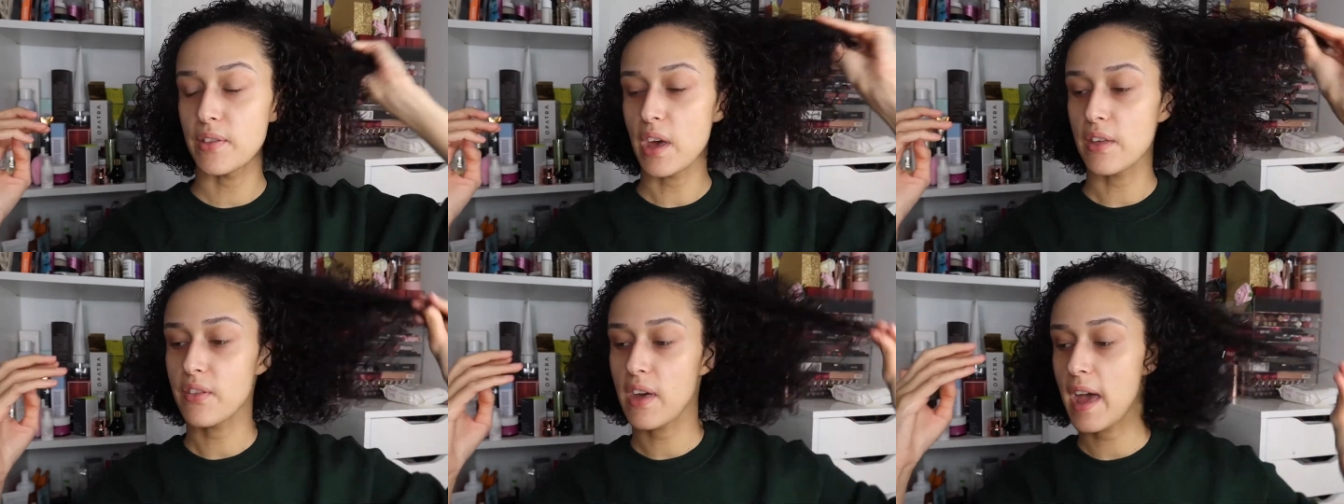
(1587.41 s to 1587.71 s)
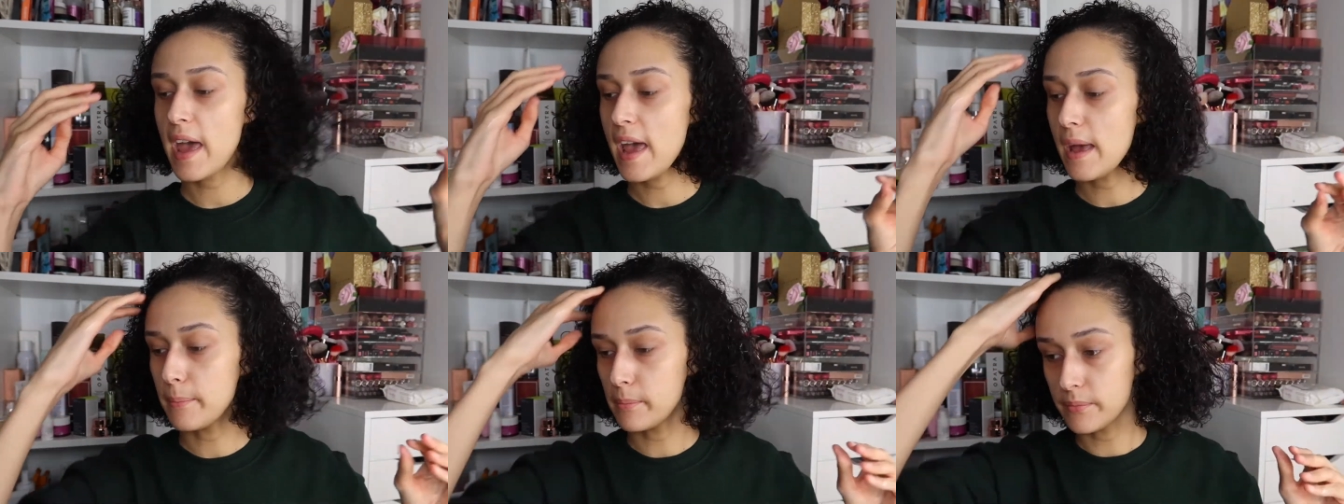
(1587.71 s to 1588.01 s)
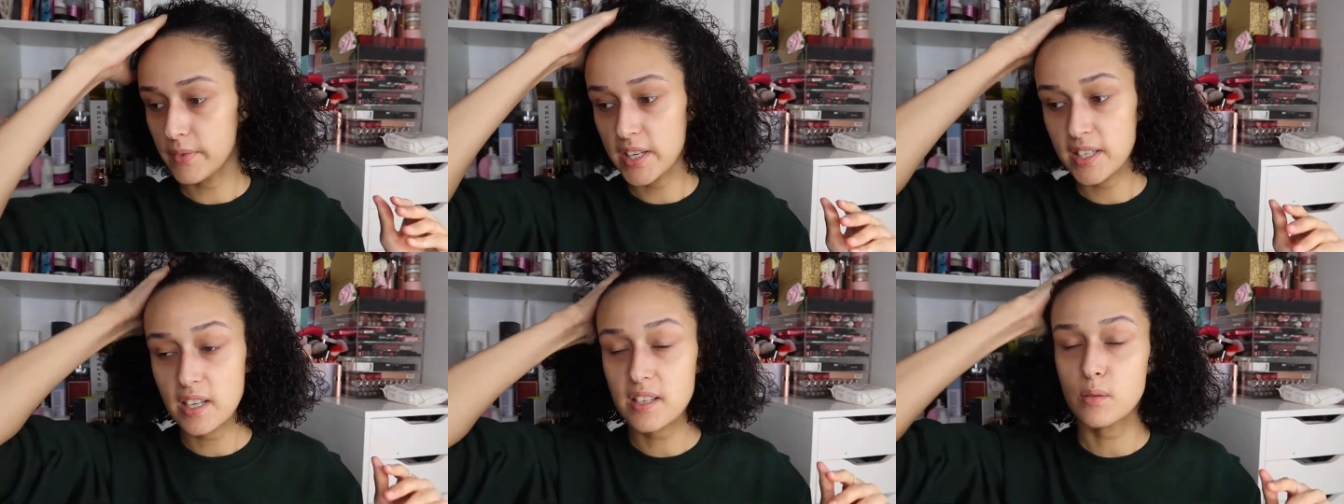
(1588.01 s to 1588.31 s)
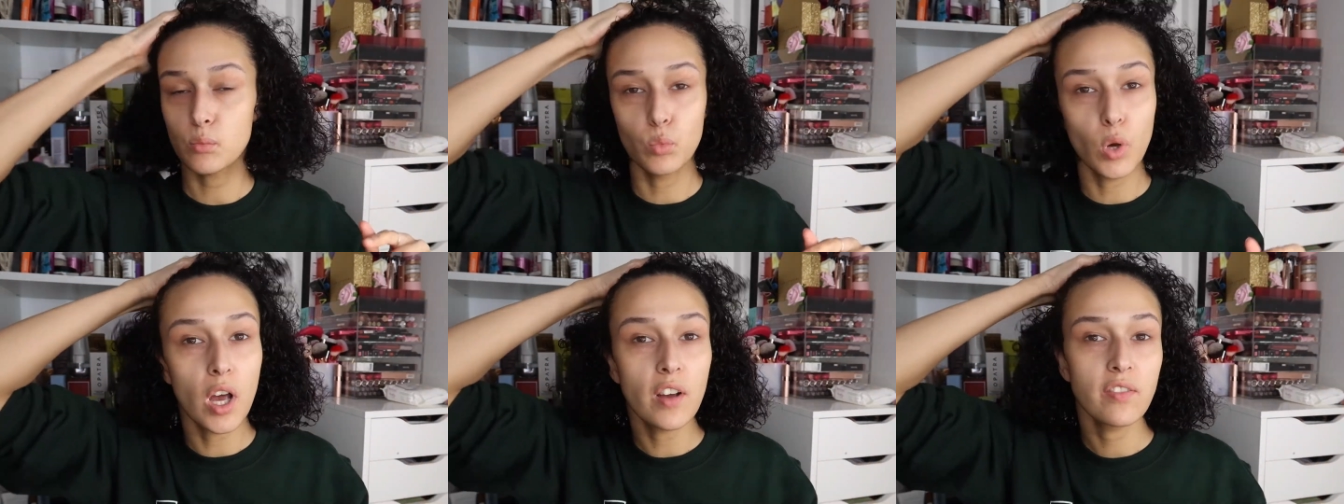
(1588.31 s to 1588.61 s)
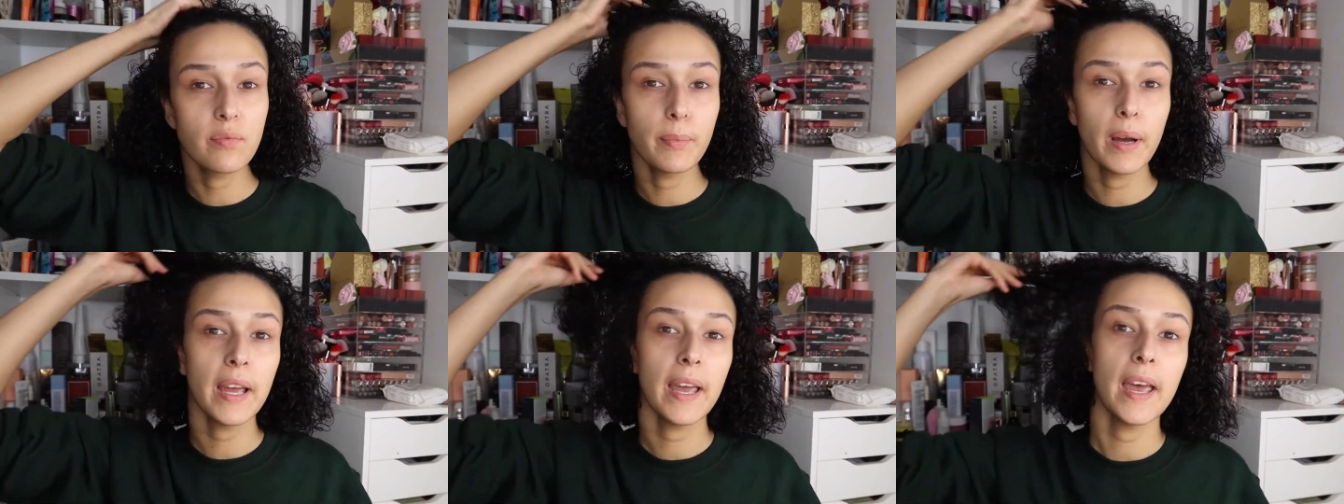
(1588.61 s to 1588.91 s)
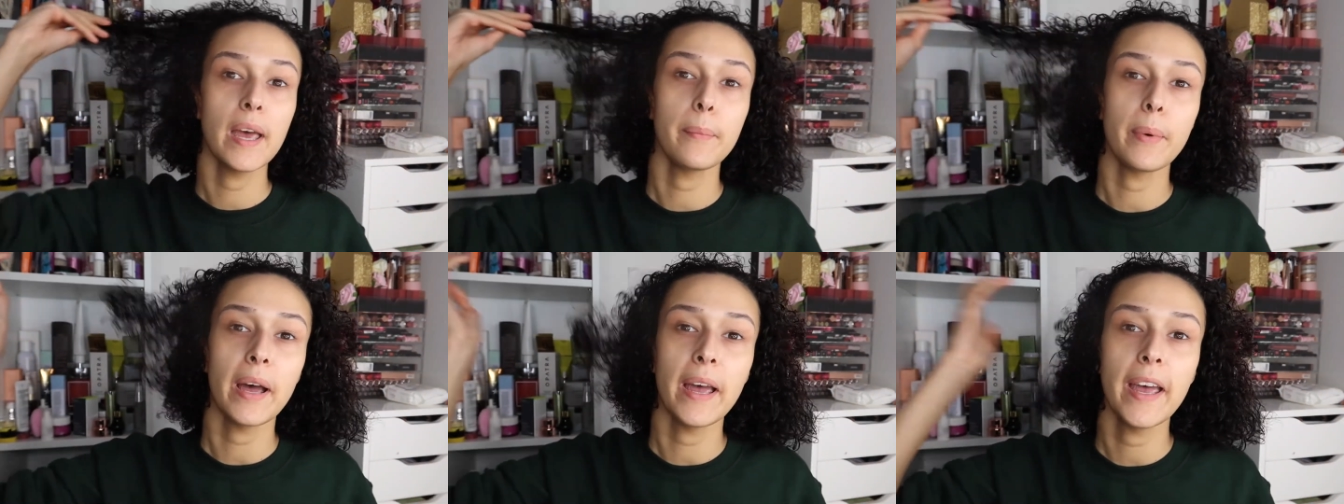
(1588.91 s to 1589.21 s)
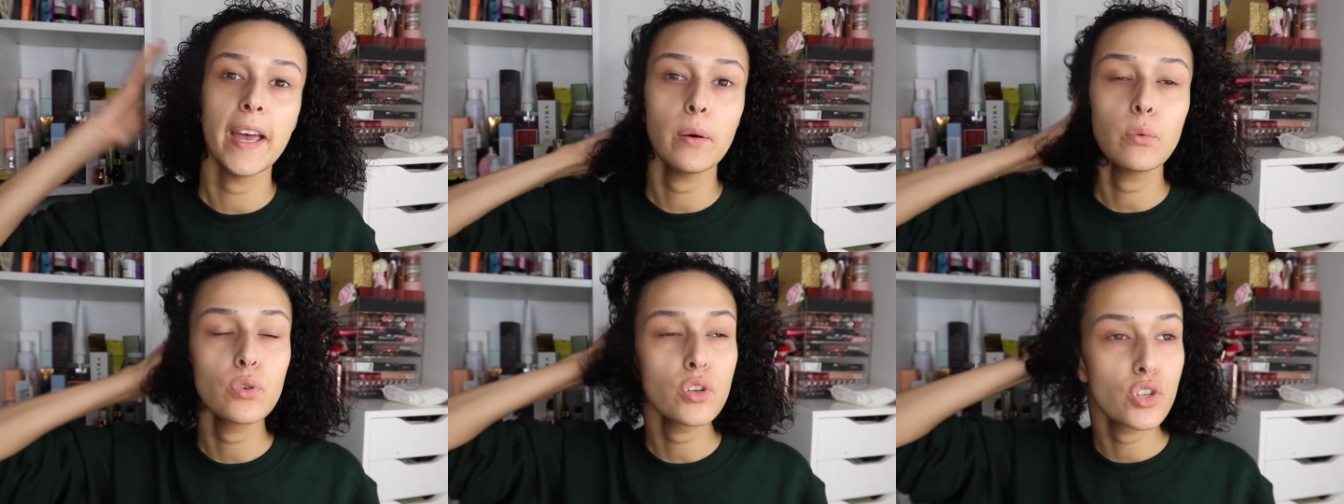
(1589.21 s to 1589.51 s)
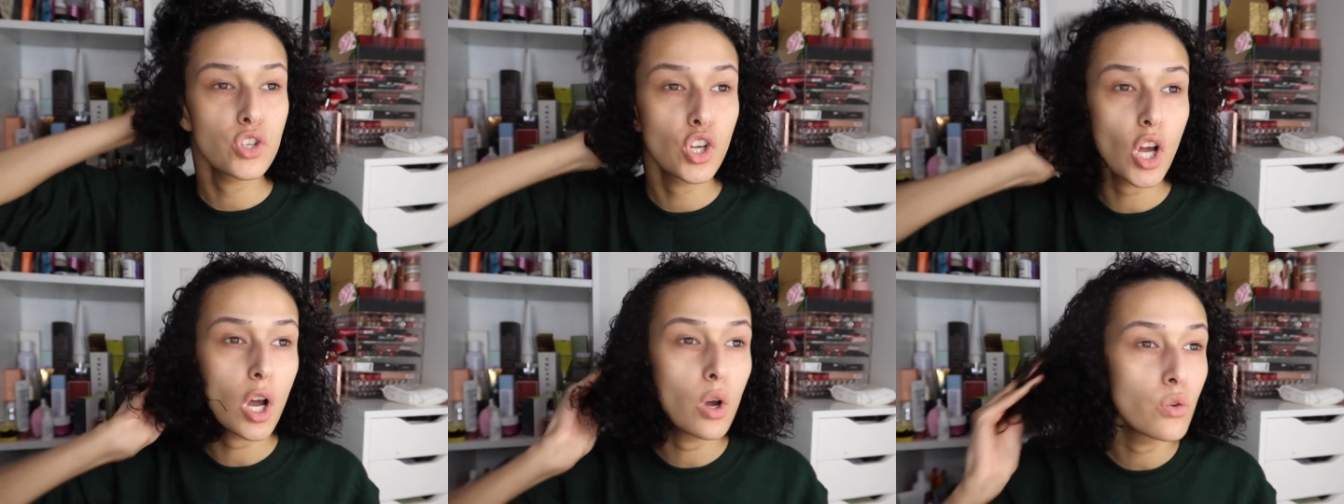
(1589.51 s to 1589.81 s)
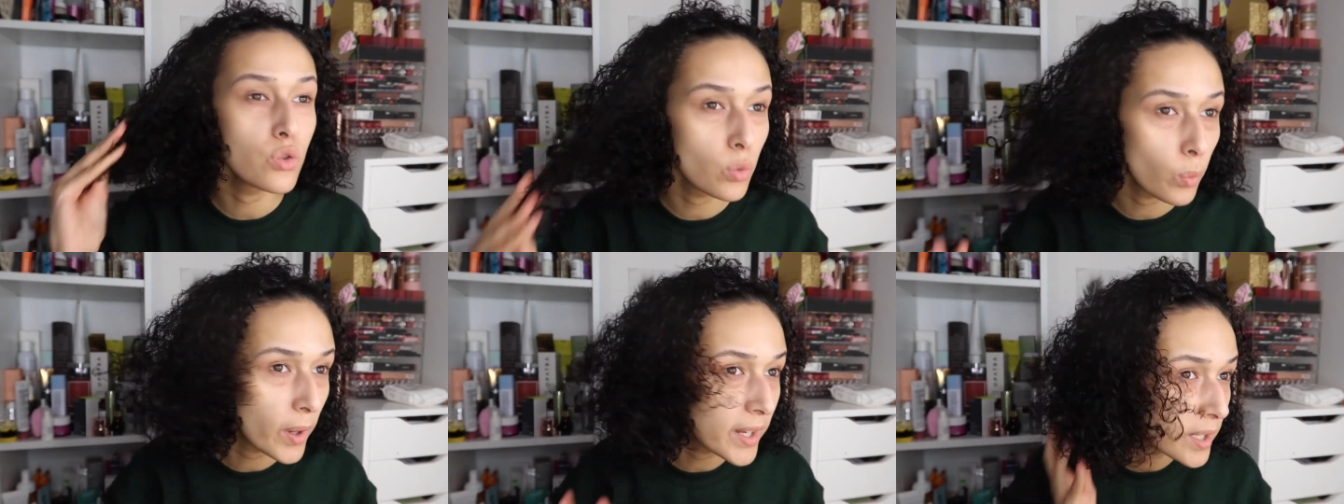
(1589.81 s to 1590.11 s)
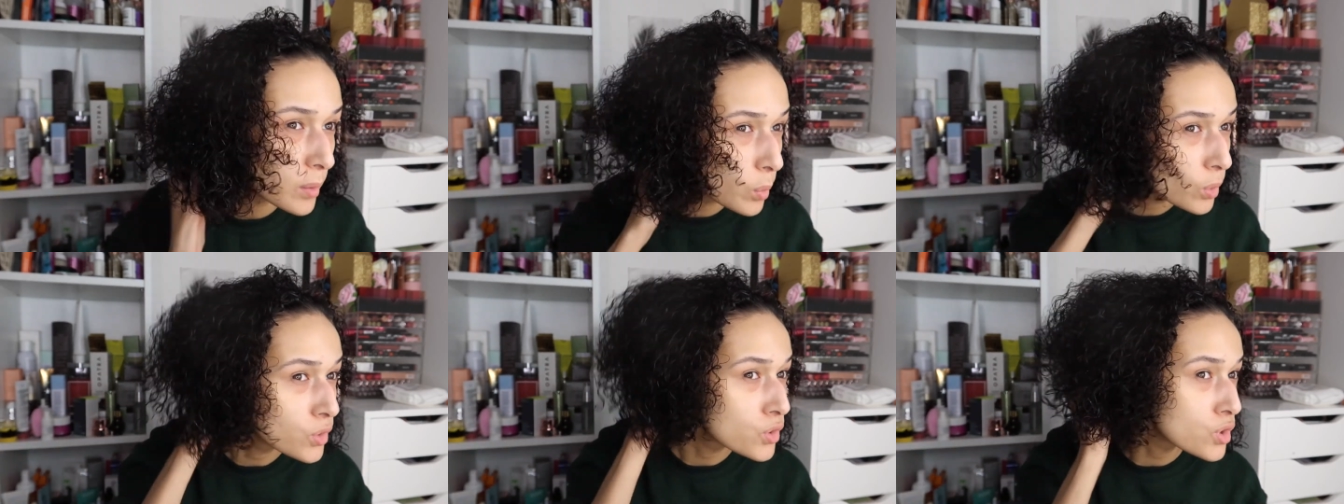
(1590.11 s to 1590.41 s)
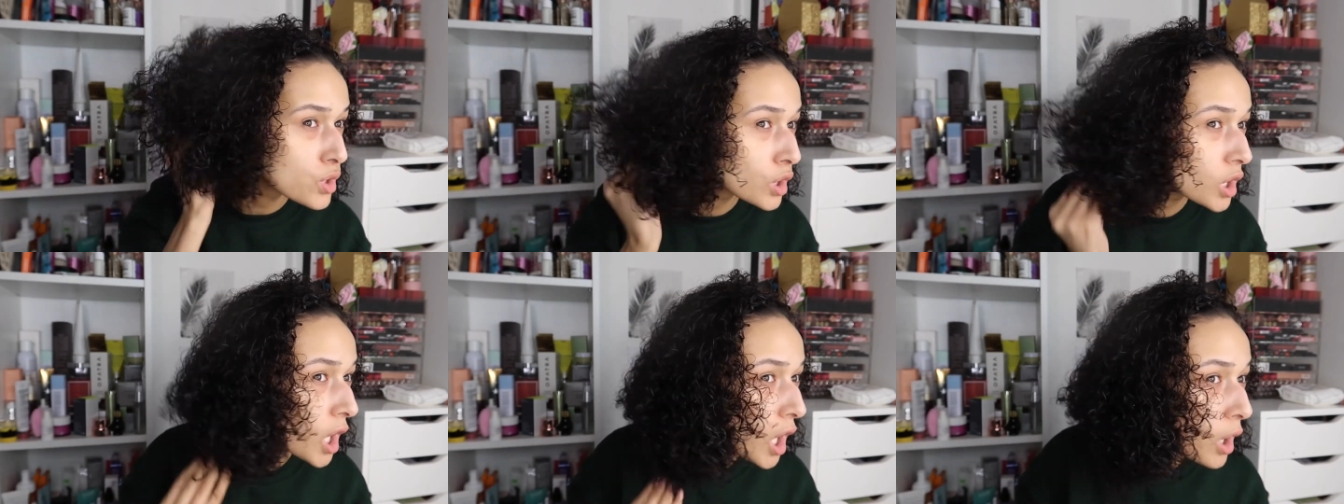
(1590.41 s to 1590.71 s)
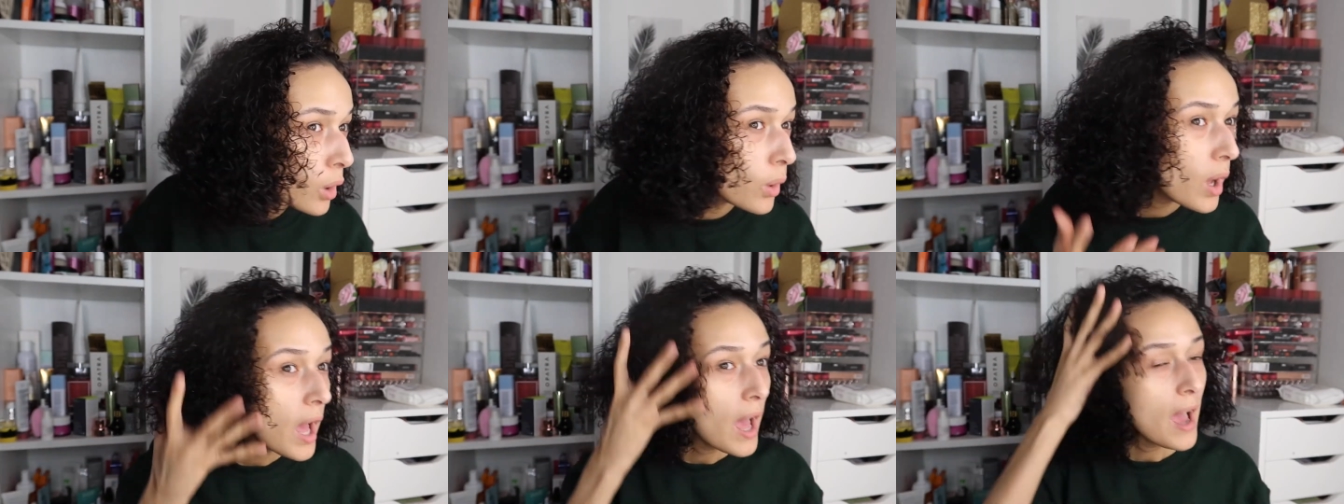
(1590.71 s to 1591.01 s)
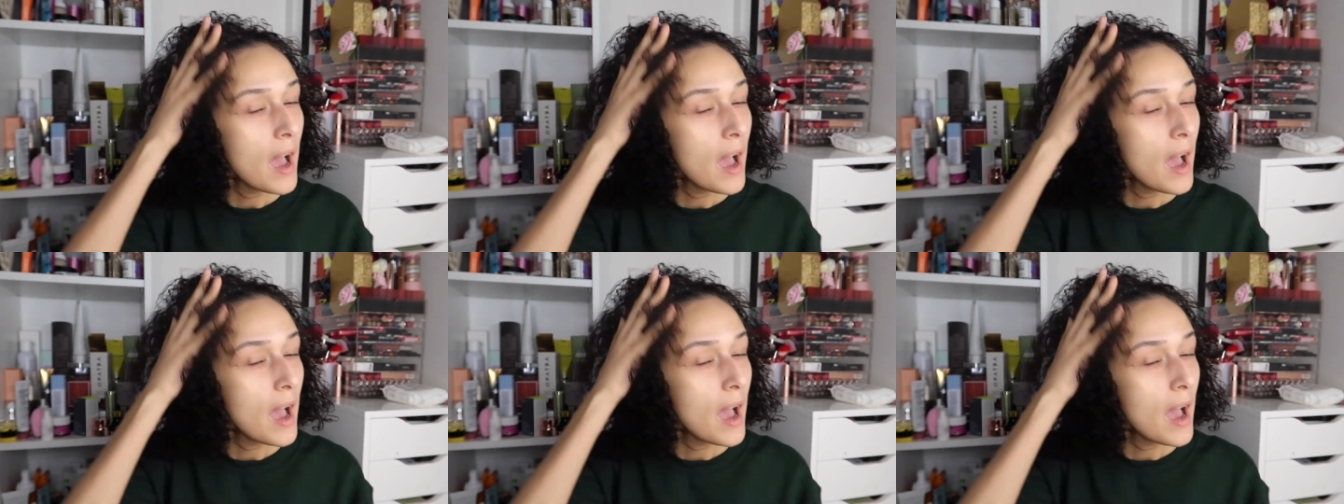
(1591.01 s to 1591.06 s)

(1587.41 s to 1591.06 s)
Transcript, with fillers: in their hair it doesn't work for my hair my hair will just go the way it wants to go